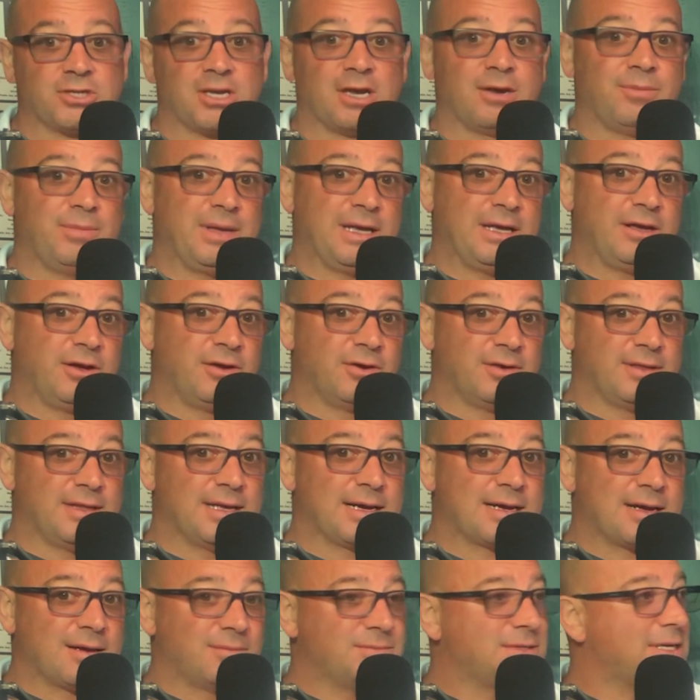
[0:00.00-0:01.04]
going to be good
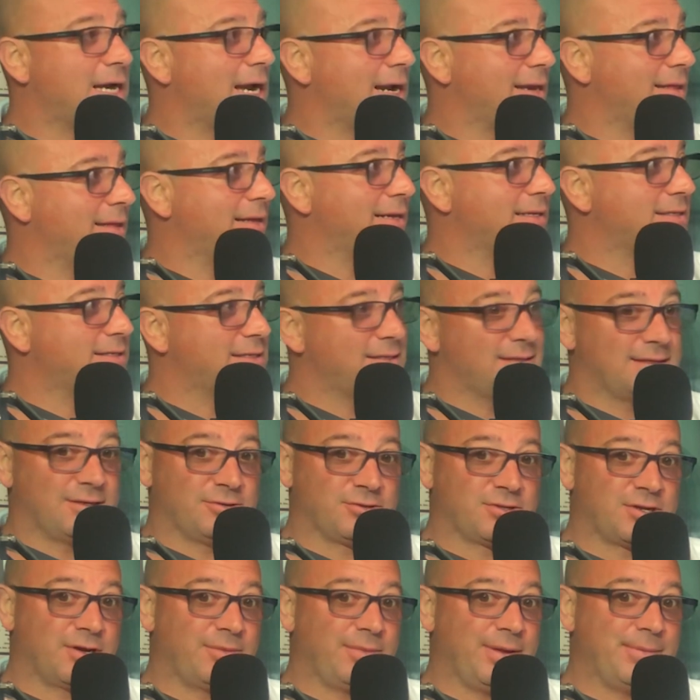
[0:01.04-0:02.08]
that comes out of this.
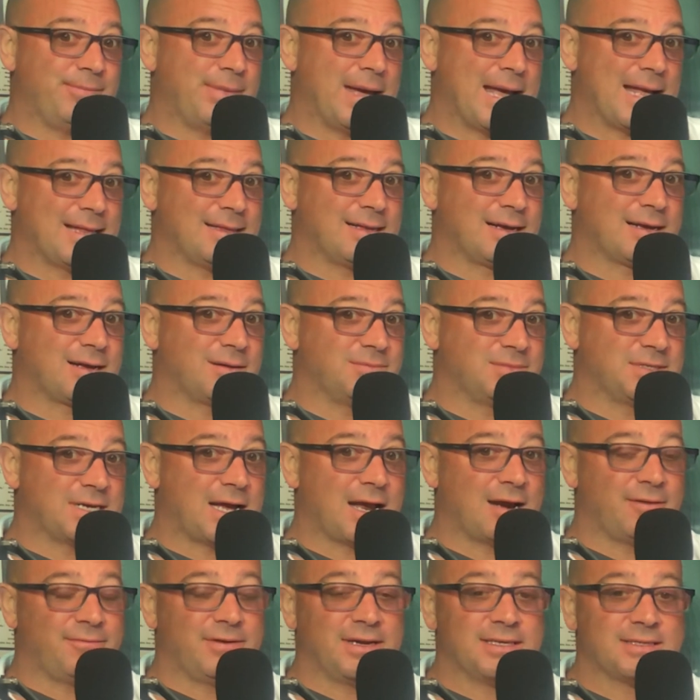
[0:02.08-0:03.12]
There's going to be bad that comes
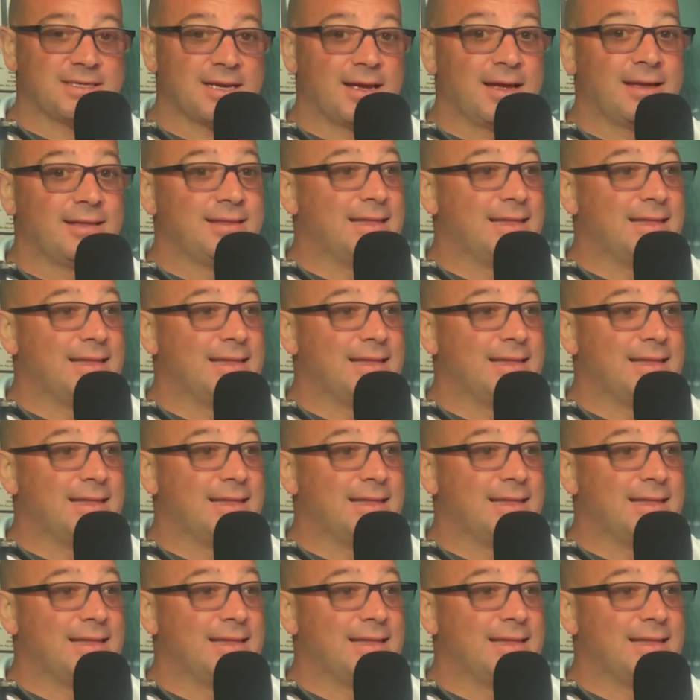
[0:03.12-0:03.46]
out of this.